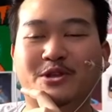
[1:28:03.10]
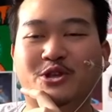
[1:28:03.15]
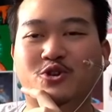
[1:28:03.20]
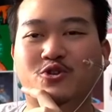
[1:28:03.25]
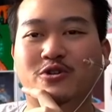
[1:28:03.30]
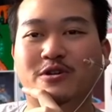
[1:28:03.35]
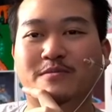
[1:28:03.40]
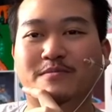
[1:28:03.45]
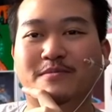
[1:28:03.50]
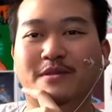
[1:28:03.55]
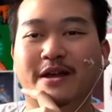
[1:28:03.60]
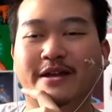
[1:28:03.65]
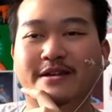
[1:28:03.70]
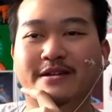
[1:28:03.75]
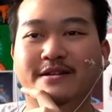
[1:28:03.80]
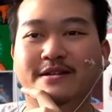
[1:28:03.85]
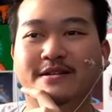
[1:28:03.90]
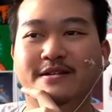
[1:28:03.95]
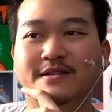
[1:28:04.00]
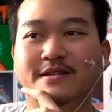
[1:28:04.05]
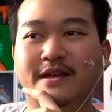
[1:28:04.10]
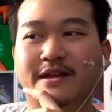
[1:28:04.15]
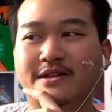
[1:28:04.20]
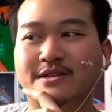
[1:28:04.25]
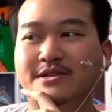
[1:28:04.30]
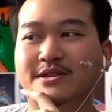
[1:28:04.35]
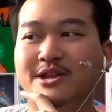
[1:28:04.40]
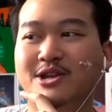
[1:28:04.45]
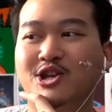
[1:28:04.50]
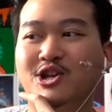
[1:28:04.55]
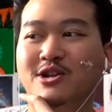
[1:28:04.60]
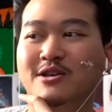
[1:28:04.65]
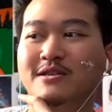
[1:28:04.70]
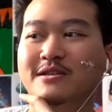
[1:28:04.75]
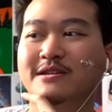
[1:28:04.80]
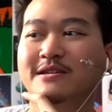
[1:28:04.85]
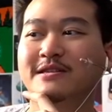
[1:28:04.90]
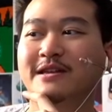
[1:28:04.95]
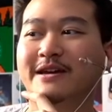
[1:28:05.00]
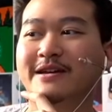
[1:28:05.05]
the stream? Like
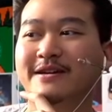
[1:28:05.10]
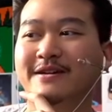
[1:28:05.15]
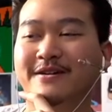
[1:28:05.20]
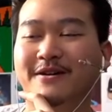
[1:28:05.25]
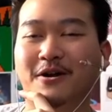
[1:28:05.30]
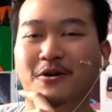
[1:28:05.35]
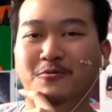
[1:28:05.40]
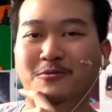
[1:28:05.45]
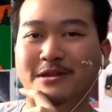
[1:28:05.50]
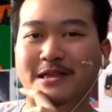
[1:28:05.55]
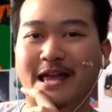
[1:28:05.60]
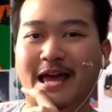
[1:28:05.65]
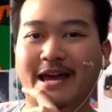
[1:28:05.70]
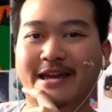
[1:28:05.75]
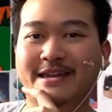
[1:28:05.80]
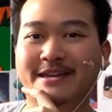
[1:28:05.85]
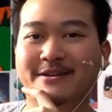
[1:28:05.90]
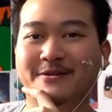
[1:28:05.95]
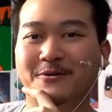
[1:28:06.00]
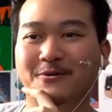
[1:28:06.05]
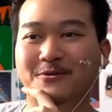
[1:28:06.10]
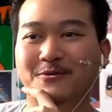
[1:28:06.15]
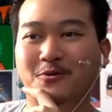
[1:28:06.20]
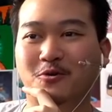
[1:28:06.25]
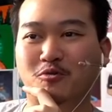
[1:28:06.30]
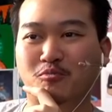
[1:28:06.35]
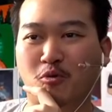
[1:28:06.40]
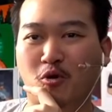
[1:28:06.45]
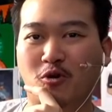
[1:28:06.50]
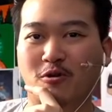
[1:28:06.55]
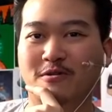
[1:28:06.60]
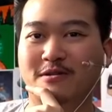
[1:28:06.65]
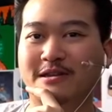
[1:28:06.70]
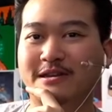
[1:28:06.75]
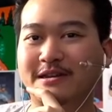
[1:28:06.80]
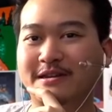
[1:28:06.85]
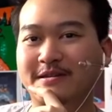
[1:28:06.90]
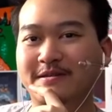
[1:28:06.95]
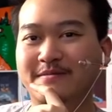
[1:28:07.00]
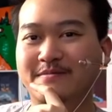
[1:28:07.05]
digitally? Like, are we lagging or
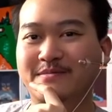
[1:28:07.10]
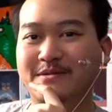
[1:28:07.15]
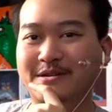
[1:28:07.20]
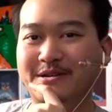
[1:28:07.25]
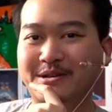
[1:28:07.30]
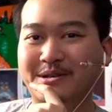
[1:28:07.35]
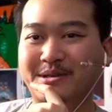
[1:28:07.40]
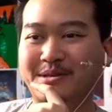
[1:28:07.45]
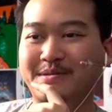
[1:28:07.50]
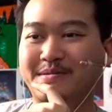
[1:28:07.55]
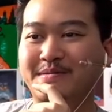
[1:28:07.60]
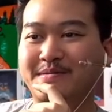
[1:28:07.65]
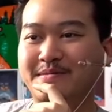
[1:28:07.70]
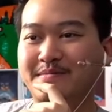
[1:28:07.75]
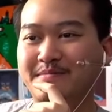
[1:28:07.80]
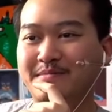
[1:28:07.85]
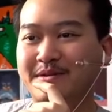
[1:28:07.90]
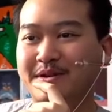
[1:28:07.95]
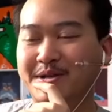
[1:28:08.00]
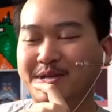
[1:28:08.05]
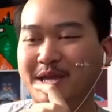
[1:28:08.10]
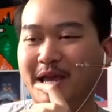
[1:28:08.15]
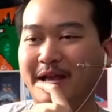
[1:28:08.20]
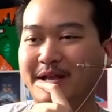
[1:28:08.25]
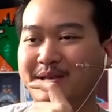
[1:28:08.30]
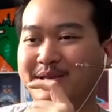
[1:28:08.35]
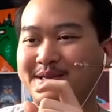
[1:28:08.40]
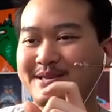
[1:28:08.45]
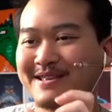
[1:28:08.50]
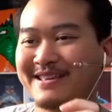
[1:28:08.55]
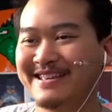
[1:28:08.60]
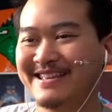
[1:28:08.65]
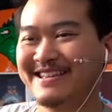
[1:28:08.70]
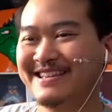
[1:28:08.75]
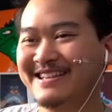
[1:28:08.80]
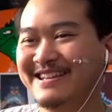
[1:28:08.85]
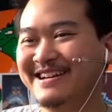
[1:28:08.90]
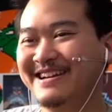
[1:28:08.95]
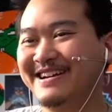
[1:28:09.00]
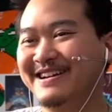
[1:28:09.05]
morally? Because yes,
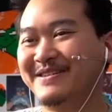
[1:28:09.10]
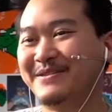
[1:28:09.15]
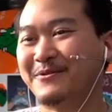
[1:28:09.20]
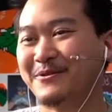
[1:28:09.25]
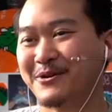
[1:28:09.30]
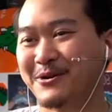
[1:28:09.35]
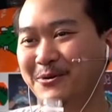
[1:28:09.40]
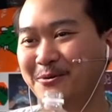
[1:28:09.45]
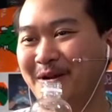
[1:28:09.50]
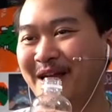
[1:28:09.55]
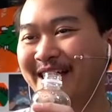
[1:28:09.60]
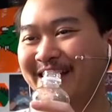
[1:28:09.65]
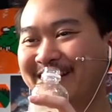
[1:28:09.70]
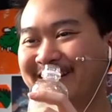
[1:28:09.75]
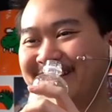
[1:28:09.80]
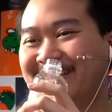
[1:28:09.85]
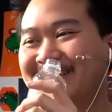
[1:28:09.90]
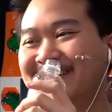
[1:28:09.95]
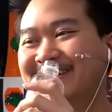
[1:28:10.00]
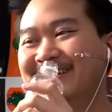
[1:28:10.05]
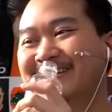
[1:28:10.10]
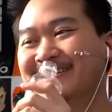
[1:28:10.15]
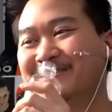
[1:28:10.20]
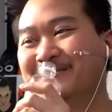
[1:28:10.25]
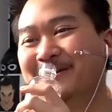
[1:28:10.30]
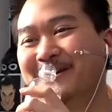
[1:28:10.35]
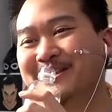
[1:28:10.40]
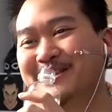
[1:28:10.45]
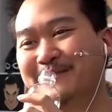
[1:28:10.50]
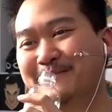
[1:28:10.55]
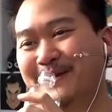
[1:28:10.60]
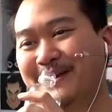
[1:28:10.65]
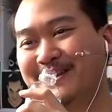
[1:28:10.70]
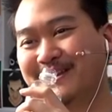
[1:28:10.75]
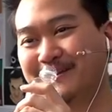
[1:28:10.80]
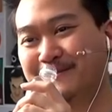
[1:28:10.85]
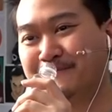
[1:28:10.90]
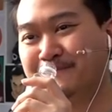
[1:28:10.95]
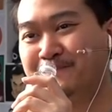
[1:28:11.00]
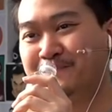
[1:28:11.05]
you're correct in your
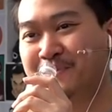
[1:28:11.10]
estimation.